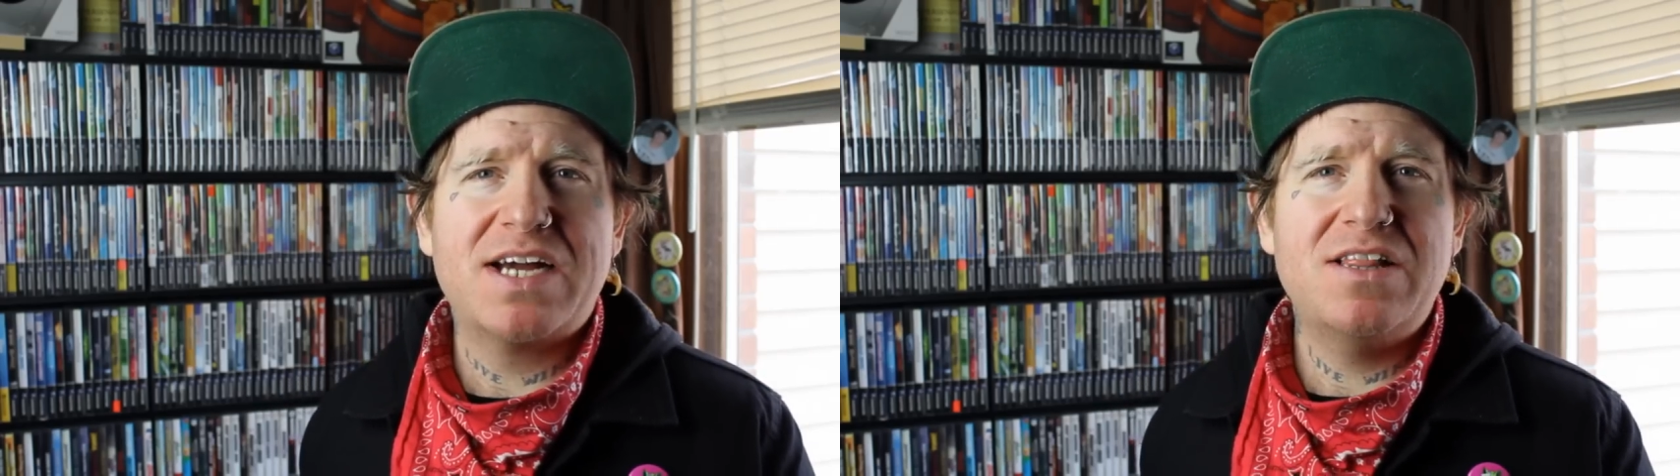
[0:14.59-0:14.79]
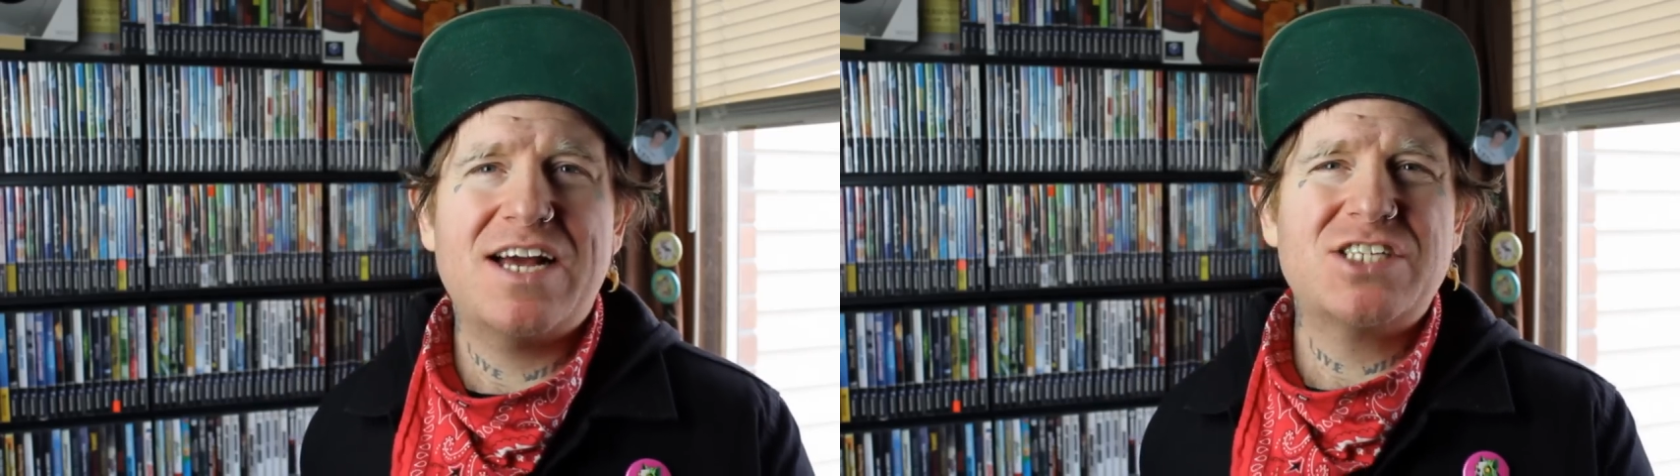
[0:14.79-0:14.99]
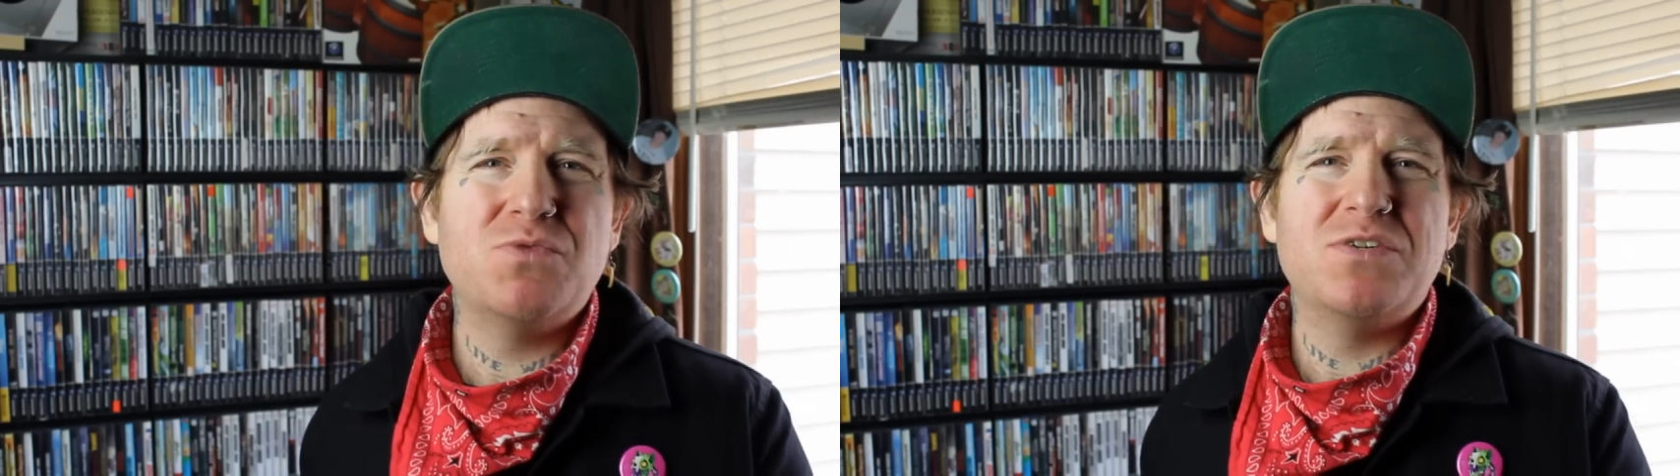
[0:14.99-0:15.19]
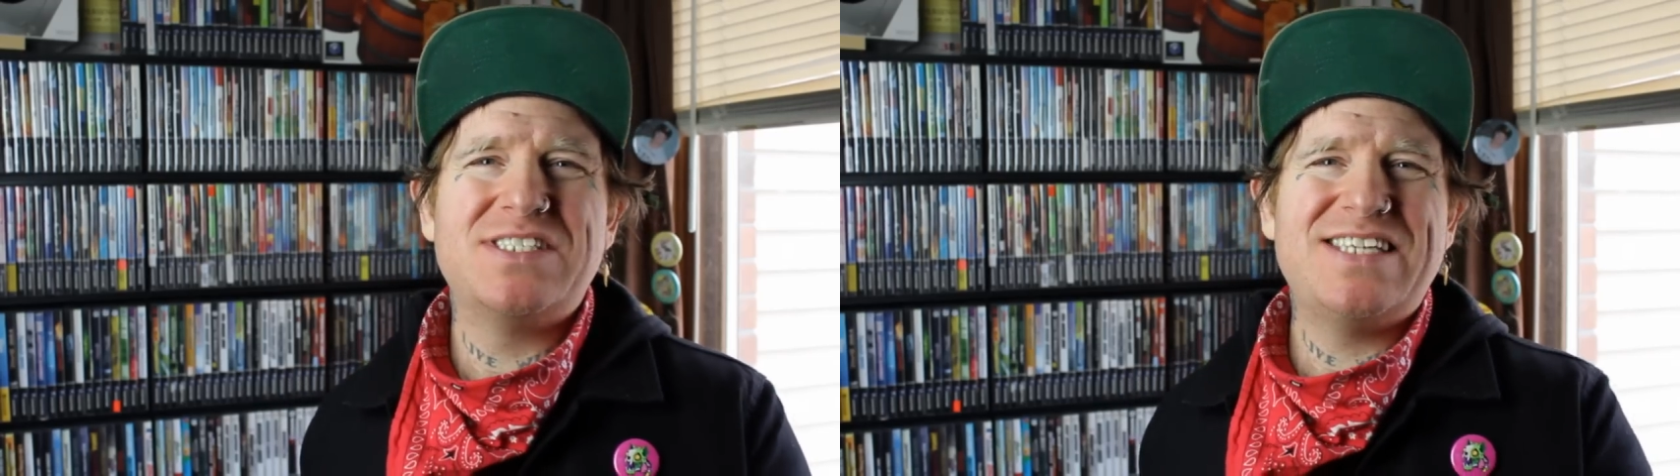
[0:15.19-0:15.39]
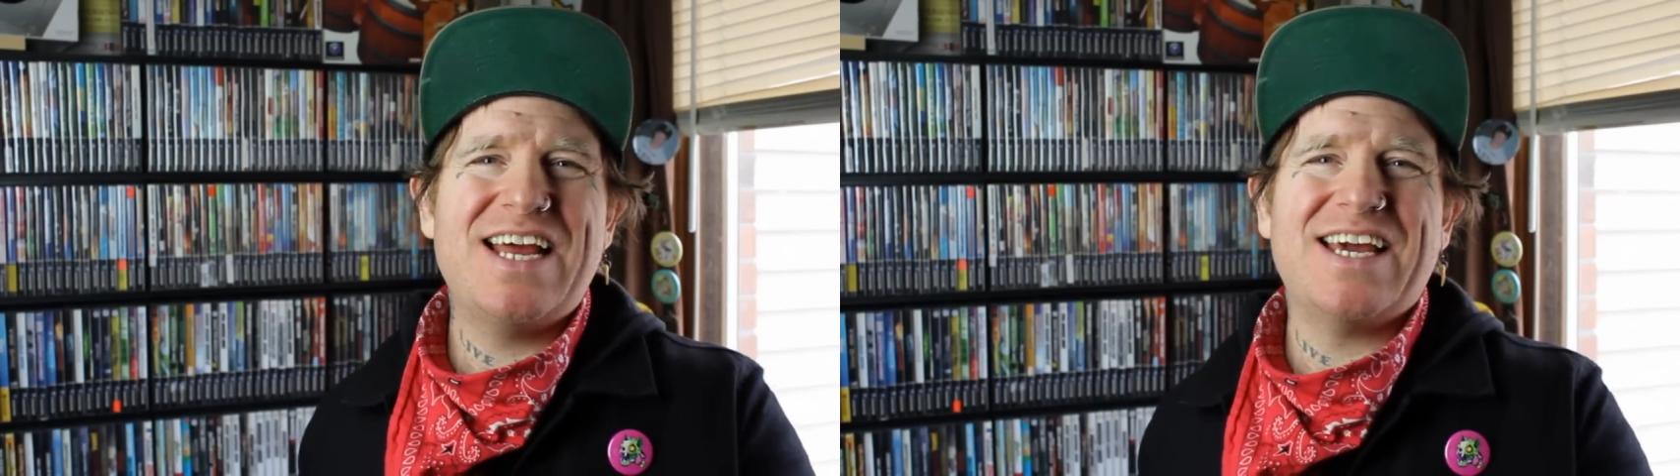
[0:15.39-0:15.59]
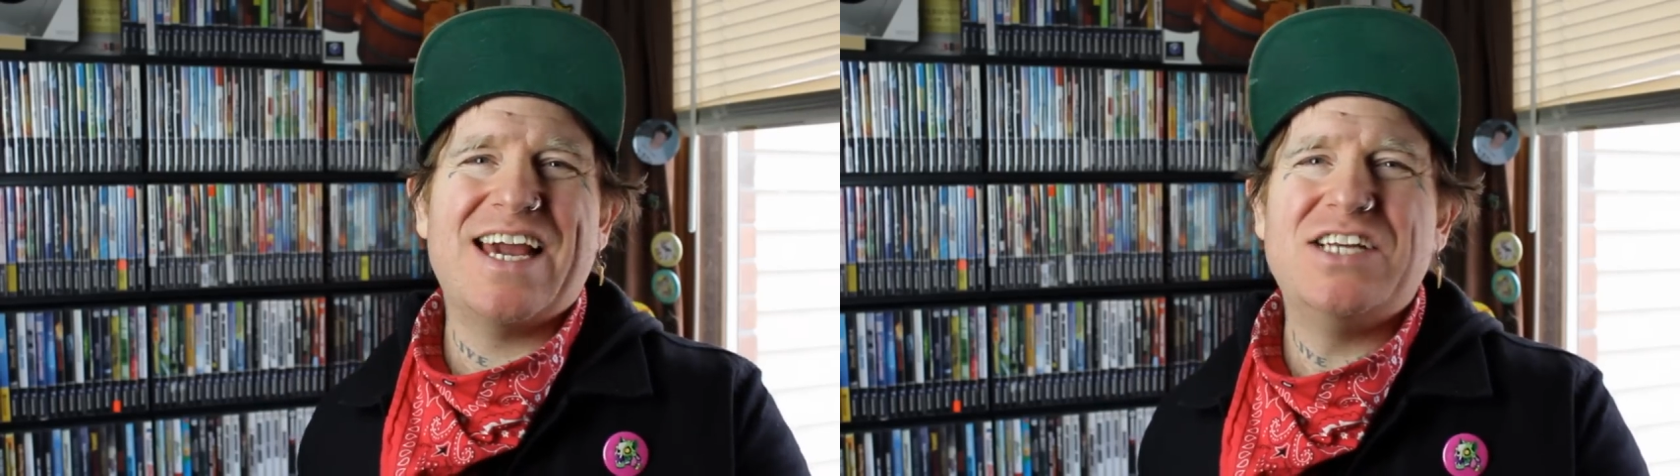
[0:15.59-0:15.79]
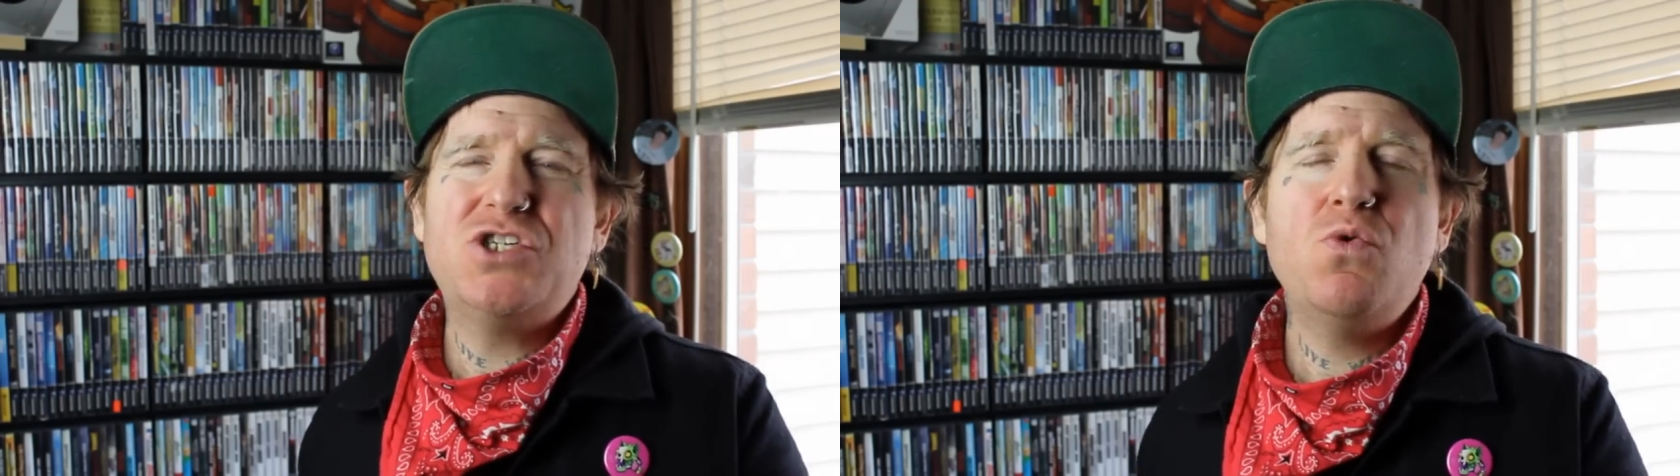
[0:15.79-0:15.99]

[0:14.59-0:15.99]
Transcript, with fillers: collection was standing at